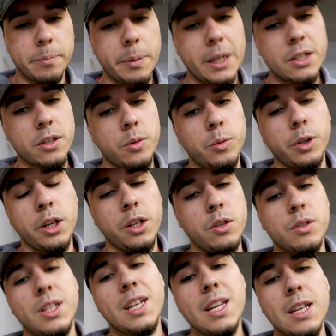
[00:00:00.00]
basically we're gonna
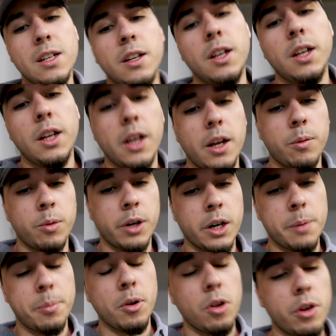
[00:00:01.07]
use heat, and we're
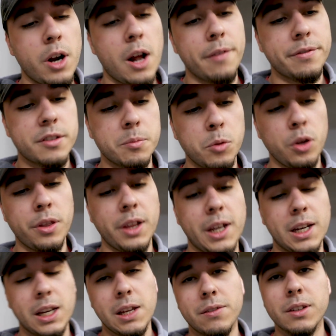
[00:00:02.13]
gonna pull it off smoothly
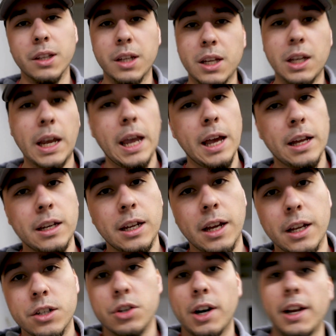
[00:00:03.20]
and evenly, and
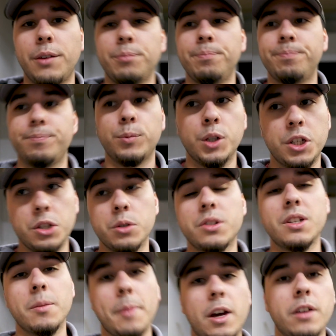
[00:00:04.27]
try to reduce
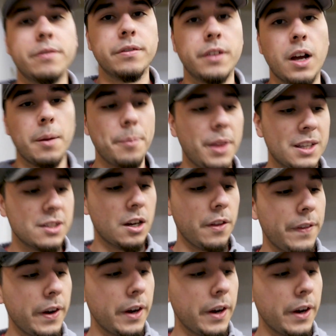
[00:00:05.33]
the amount of gump that's on